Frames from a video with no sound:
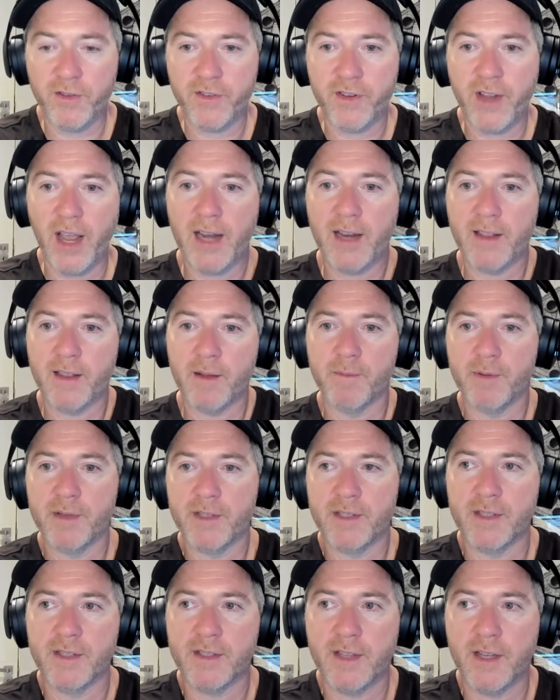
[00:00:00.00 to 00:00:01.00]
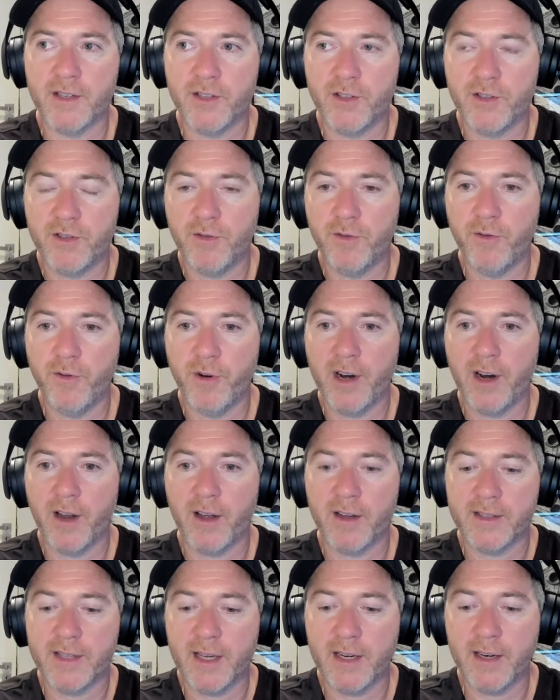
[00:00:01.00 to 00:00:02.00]
scaling the business, they soon
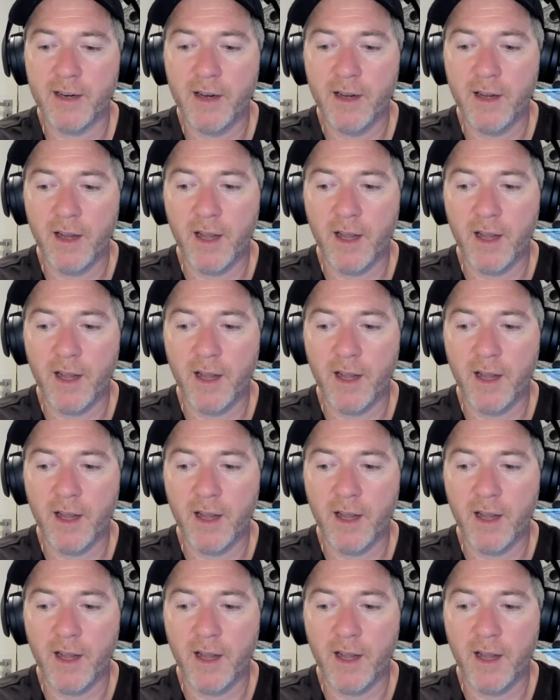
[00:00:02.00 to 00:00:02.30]
realized that